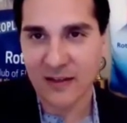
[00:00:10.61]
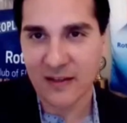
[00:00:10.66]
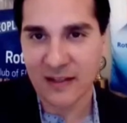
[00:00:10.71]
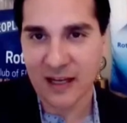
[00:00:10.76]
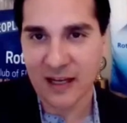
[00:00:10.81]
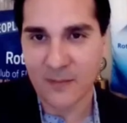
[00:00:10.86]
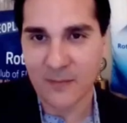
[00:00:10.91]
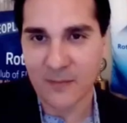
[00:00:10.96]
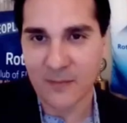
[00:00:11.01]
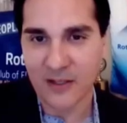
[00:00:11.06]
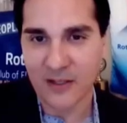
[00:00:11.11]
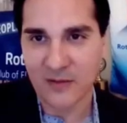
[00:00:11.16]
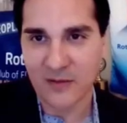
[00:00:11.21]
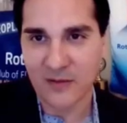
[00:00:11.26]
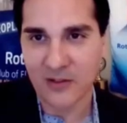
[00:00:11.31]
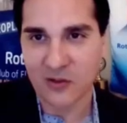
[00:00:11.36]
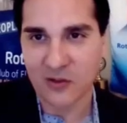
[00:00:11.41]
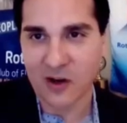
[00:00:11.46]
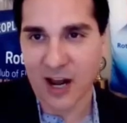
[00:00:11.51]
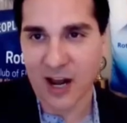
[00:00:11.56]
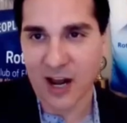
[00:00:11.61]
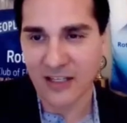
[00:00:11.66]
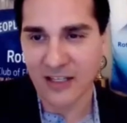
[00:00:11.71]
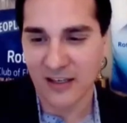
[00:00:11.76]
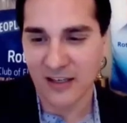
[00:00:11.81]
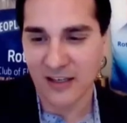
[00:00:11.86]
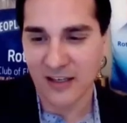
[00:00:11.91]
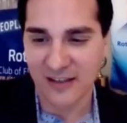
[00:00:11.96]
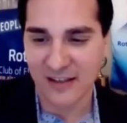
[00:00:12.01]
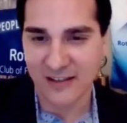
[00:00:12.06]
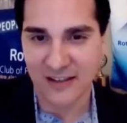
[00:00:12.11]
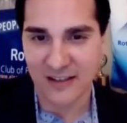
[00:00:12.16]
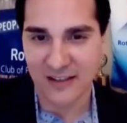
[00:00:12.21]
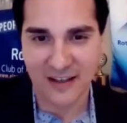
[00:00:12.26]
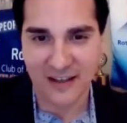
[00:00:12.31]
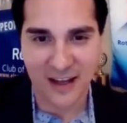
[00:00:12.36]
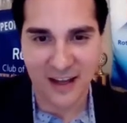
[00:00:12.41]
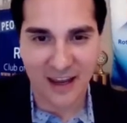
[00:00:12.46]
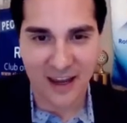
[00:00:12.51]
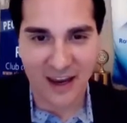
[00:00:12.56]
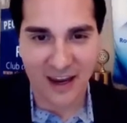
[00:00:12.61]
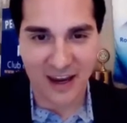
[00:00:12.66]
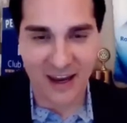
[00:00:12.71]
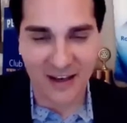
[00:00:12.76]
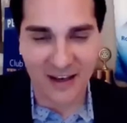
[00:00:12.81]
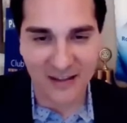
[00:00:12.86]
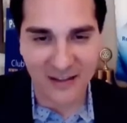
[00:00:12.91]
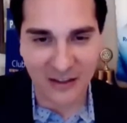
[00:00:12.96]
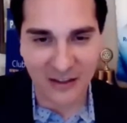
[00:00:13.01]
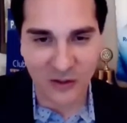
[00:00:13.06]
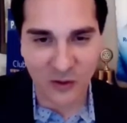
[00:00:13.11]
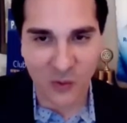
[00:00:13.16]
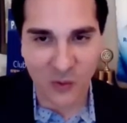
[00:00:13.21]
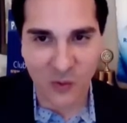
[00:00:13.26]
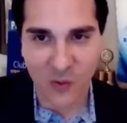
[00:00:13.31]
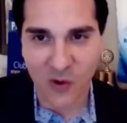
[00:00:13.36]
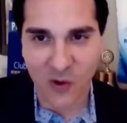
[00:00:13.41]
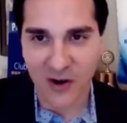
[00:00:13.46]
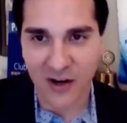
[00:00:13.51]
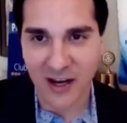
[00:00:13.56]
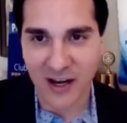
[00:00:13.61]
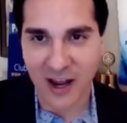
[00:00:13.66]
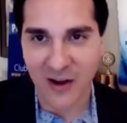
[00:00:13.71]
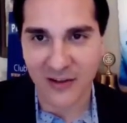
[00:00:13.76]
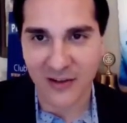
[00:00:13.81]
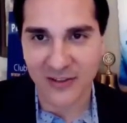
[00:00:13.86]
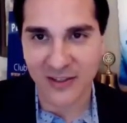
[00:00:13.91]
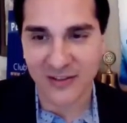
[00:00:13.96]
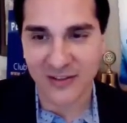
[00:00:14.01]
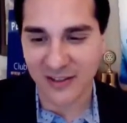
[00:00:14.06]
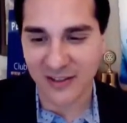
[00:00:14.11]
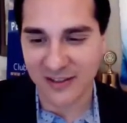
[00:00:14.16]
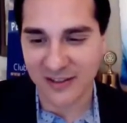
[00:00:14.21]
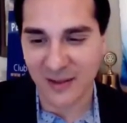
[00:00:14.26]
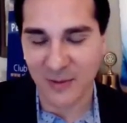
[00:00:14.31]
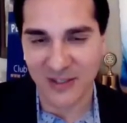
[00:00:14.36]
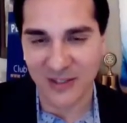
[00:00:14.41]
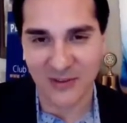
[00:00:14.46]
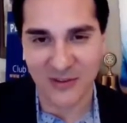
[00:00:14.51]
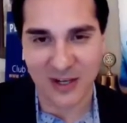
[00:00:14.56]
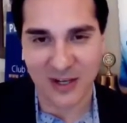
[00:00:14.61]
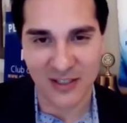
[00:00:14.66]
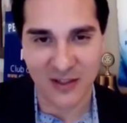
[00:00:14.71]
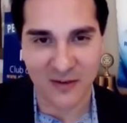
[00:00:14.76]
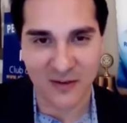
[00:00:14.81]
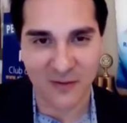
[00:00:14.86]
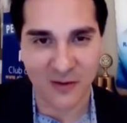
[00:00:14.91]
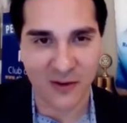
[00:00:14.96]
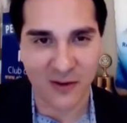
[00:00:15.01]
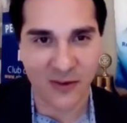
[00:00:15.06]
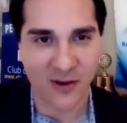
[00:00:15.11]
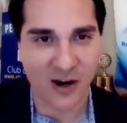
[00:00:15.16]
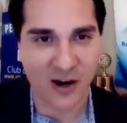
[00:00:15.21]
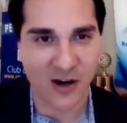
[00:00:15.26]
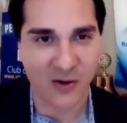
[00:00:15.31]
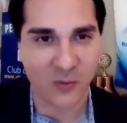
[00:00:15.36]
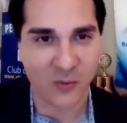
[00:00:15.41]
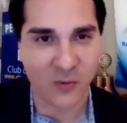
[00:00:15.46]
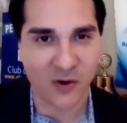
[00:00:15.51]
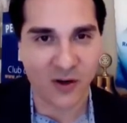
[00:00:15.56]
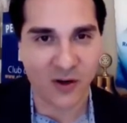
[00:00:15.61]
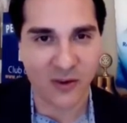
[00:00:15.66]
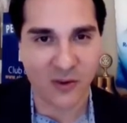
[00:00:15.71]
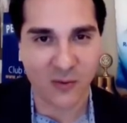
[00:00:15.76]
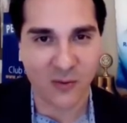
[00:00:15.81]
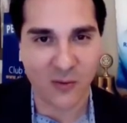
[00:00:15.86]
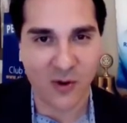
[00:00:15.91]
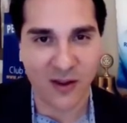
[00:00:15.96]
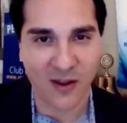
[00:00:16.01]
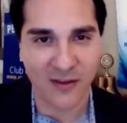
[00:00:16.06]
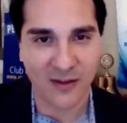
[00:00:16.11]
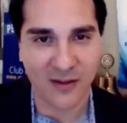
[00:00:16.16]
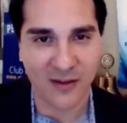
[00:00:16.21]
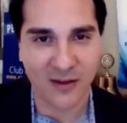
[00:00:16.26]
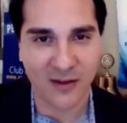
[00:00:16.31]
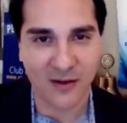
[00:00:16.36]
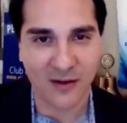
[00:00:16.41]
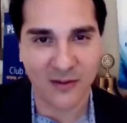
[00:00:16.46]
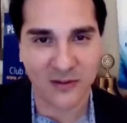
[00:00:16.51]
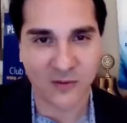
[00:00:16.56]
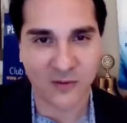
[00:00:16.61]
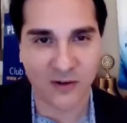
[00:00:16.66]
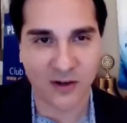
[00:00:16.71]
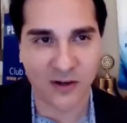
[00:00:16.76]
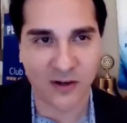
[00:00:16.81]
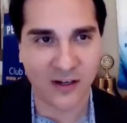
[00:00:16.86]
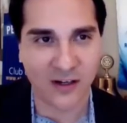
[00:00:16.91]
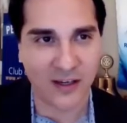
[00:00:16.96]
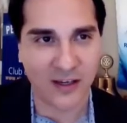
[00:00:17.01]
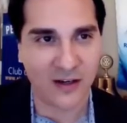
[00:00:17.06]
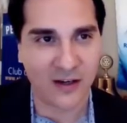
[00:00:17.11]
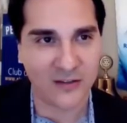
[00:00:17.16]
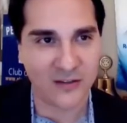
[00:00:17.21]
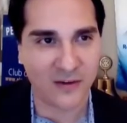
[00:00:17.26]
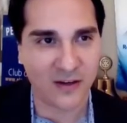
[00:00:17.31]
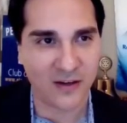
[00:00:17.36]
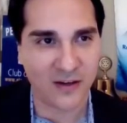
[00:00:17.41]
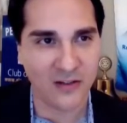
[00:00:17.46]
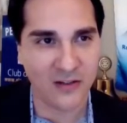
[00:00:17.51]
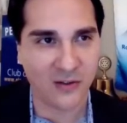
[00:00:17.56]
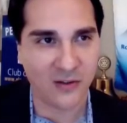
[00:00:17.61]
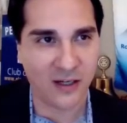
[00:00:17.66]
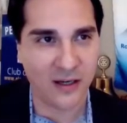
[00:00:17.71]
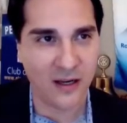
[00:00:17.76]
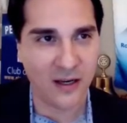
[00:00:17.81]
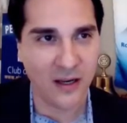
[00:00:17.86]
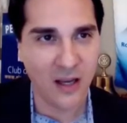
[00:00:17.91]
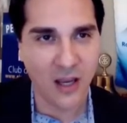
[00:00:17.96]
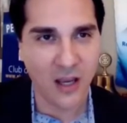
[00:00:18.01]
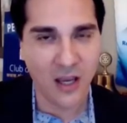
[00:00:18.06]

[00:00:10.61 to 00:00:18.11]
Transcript: It's got a bunch of scratches and it's a little worn now. It's just a demonstration of all the hard work throughout the years, over 100 years of history.